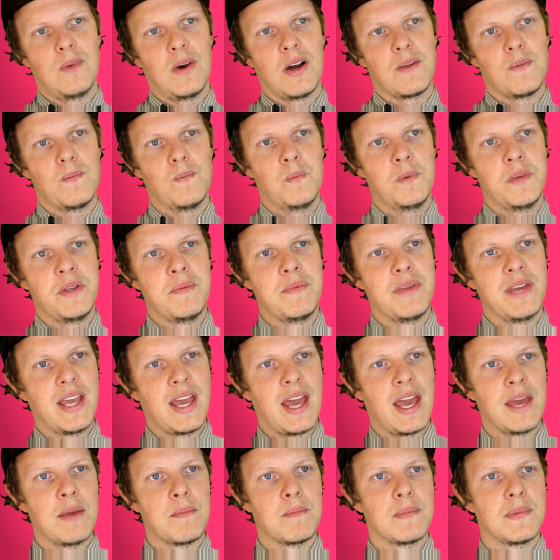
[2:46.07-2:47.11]
what we
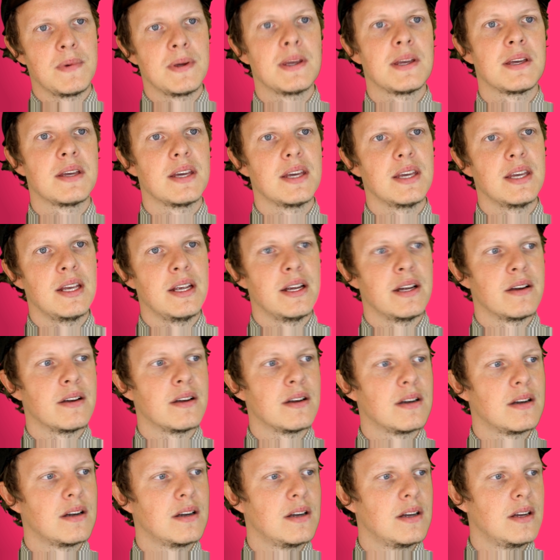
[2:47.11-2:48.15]
became
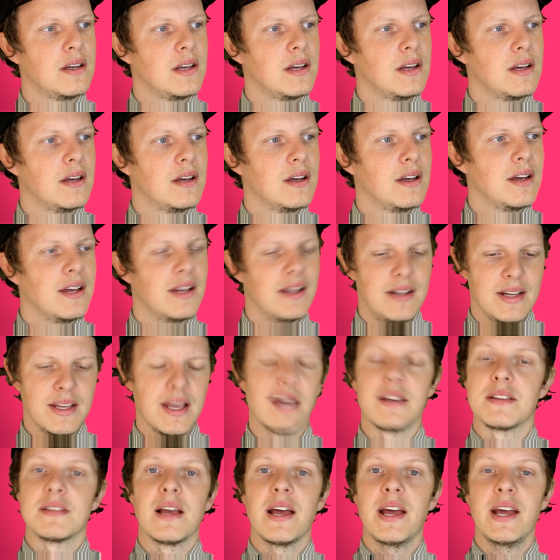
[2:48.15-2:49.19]
here.
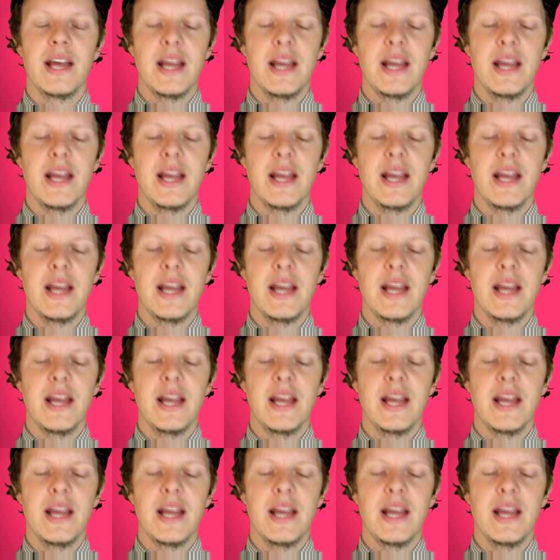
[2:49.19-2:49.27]
Yes,